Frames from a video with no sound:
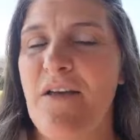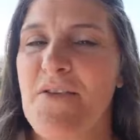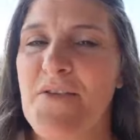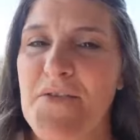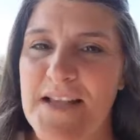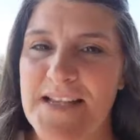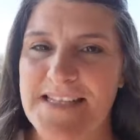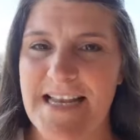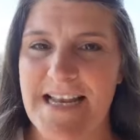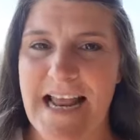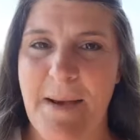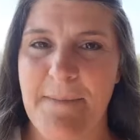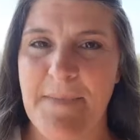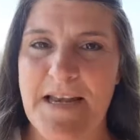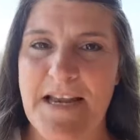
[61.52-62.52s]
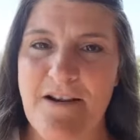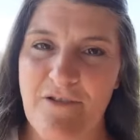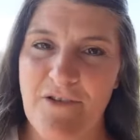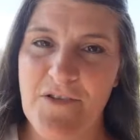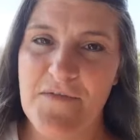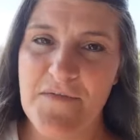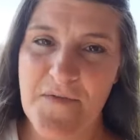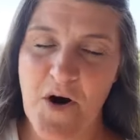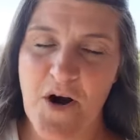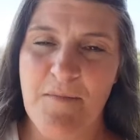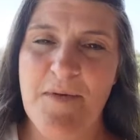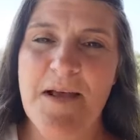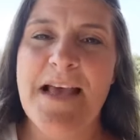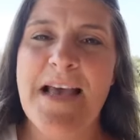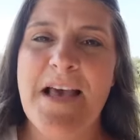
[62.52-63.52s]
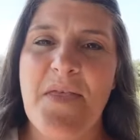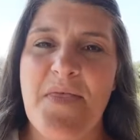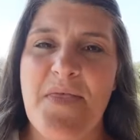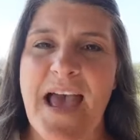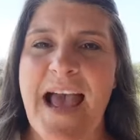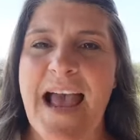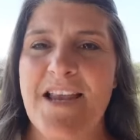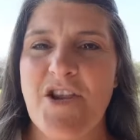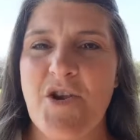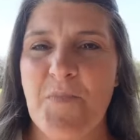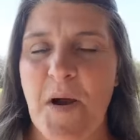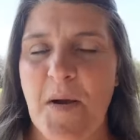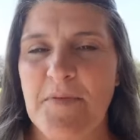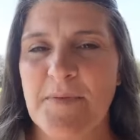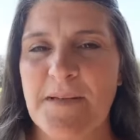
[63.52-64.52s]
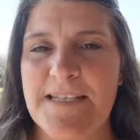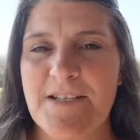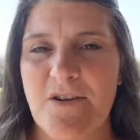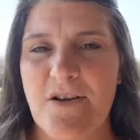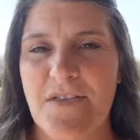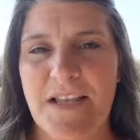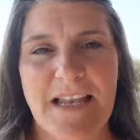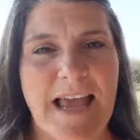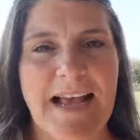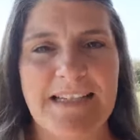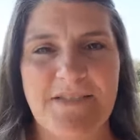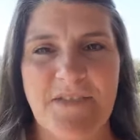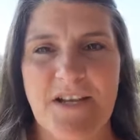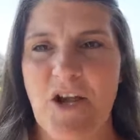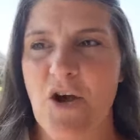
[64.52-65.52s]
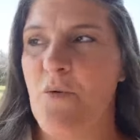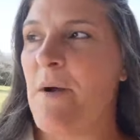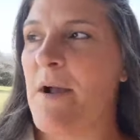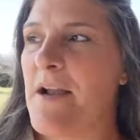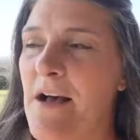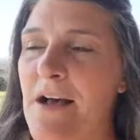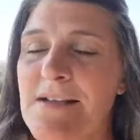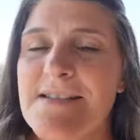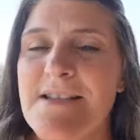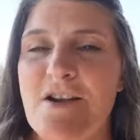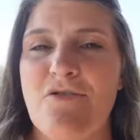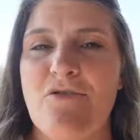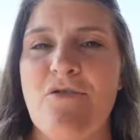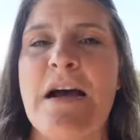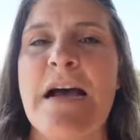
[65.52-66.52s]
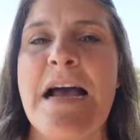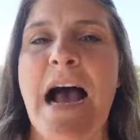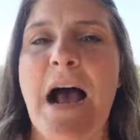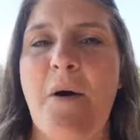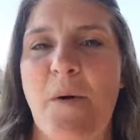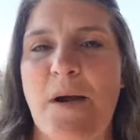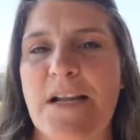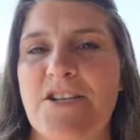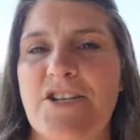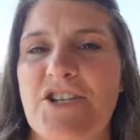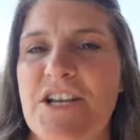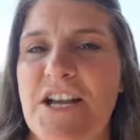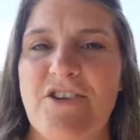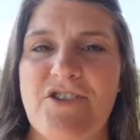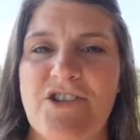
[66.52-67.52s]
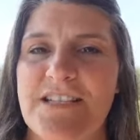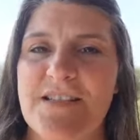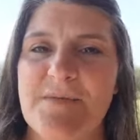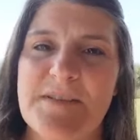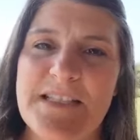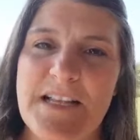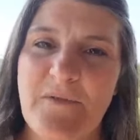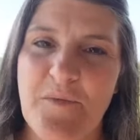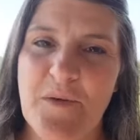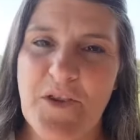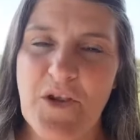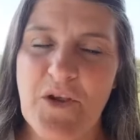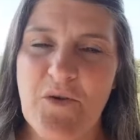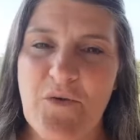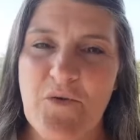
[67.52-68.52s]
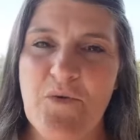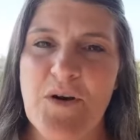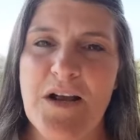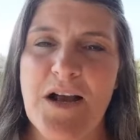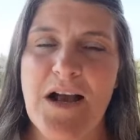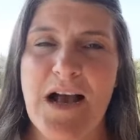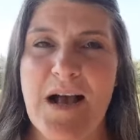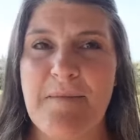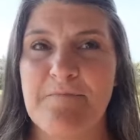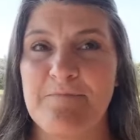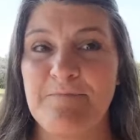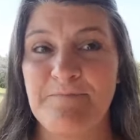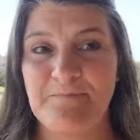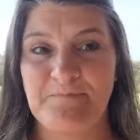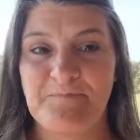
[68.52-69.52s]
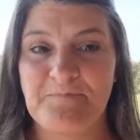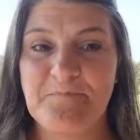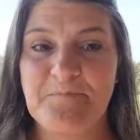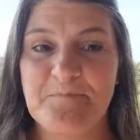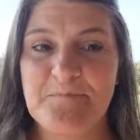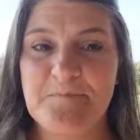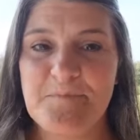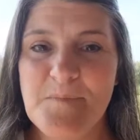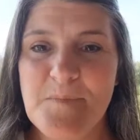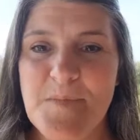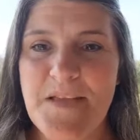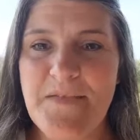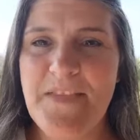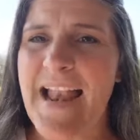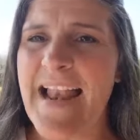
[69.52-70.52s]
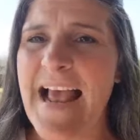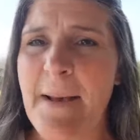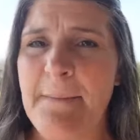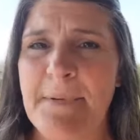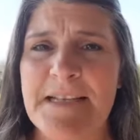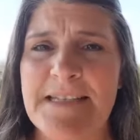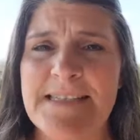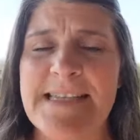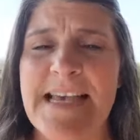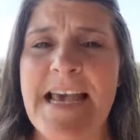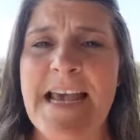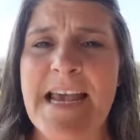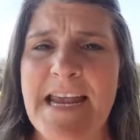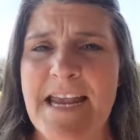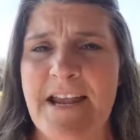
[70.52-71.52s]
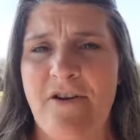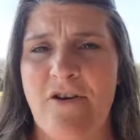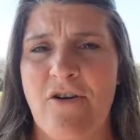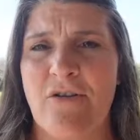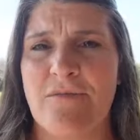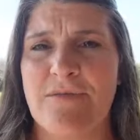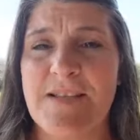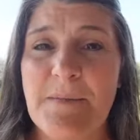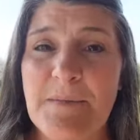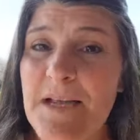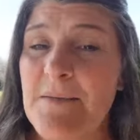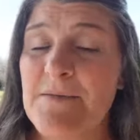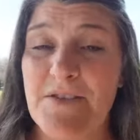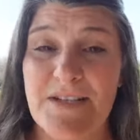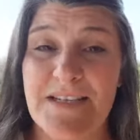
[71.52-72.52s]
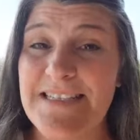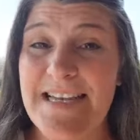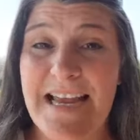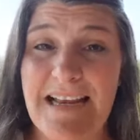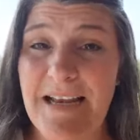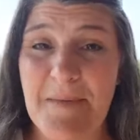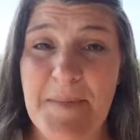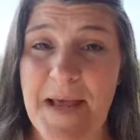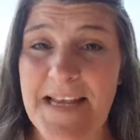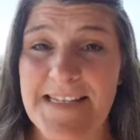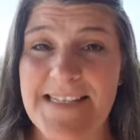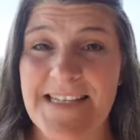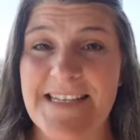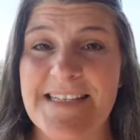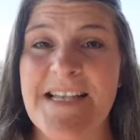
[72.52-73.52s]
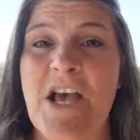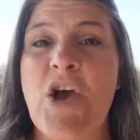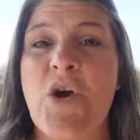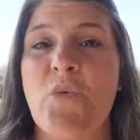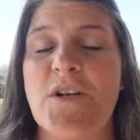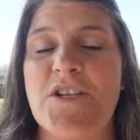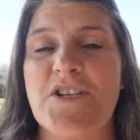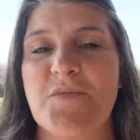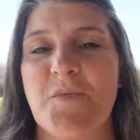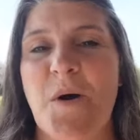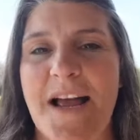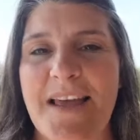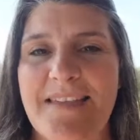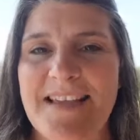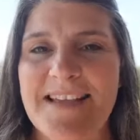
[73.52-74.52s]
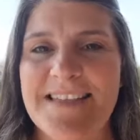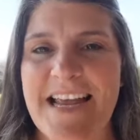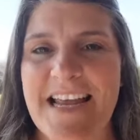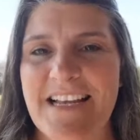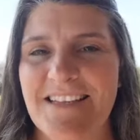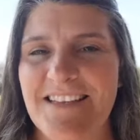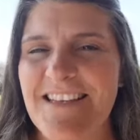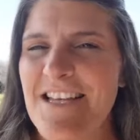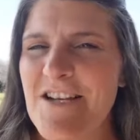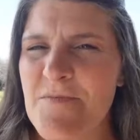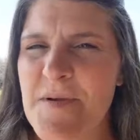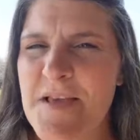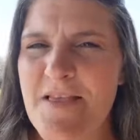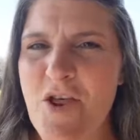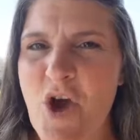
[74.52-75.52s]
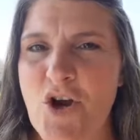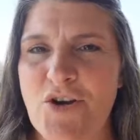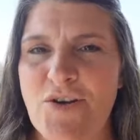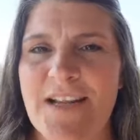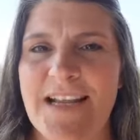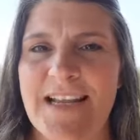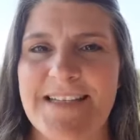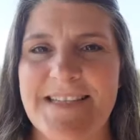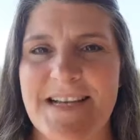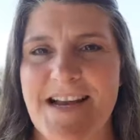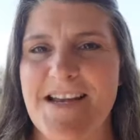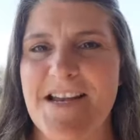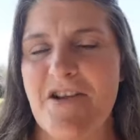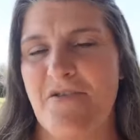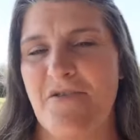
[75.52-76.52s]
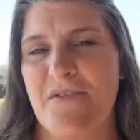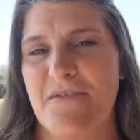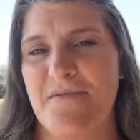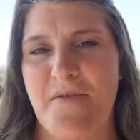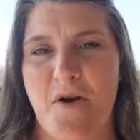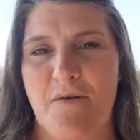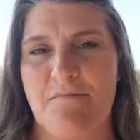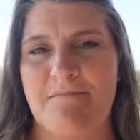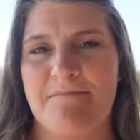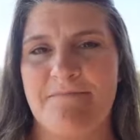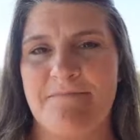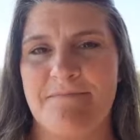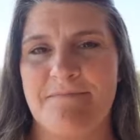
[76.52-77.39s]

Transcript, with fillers: are other things that happen here on the farm that you probably saw in the last video, but also I wanted to share just some stuff with you um, that happens here sometimes on a daily basis, which is why things take a little bit longer to get done here on the farm.